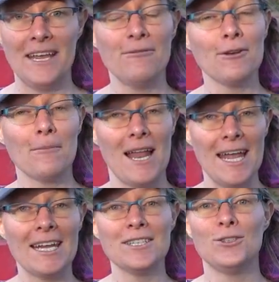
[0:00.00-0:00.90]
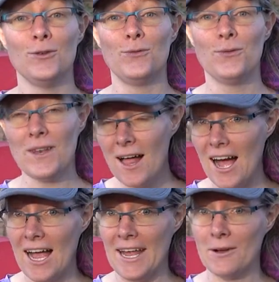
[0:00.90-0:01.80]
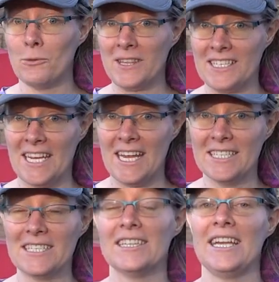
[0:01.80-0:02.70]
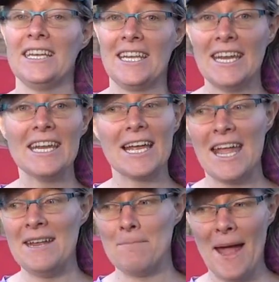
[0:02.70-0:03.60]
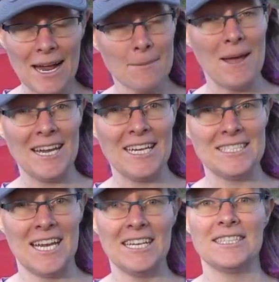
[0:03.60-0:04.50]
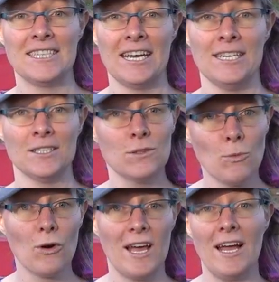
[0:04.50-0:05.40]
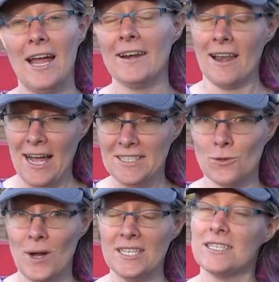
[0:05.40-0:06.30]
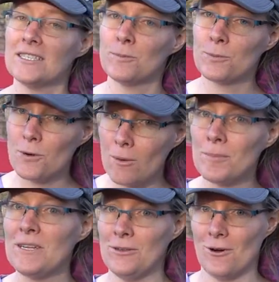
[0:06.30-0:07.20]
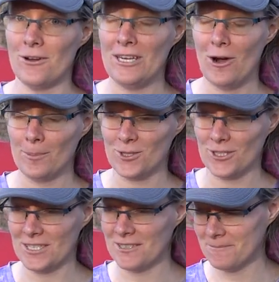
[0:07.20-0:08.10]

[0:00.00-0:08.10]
If you're planning to fly with the tent, then getting a backpacking tent that is smaller and lighter weight is probably your only option.